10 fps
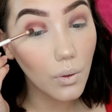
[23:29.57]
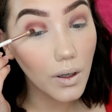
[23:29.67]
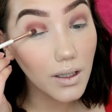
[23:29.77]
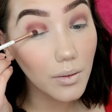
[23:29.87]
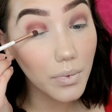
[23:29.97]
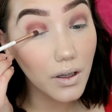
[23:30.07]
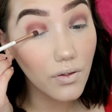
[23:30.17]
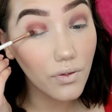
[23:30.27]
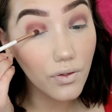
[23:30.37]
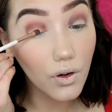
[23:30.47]
quite a bit
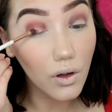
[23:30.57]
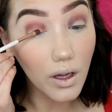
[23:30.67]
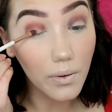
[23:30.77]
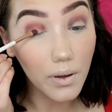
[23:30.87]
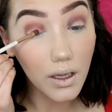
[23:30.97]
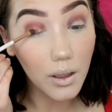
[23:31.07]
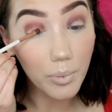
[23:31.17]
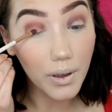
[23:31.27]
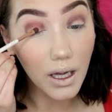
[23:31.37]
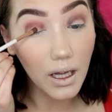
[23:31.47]
of fallout in the
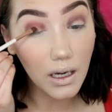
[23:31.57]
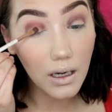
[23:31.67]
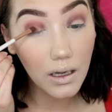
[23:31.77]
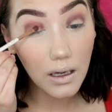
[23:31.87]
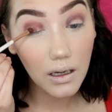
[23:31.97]
pan.